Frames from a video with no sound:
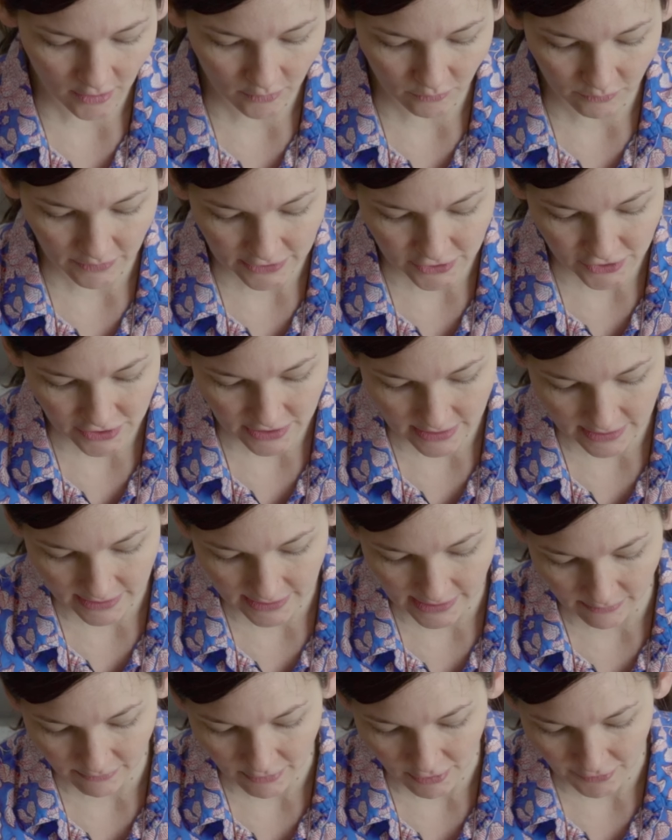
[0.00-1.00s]

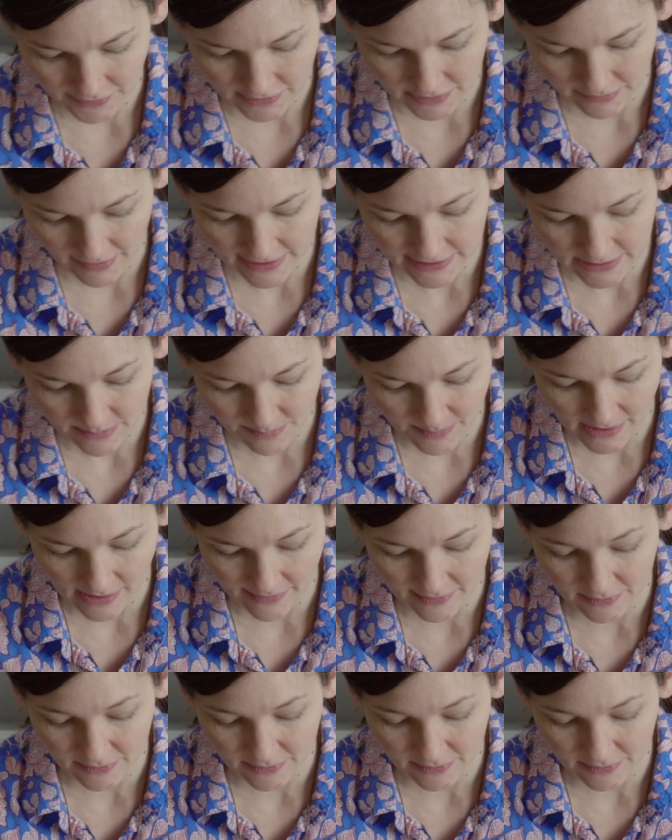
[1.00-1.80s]
originally wrote this recipe,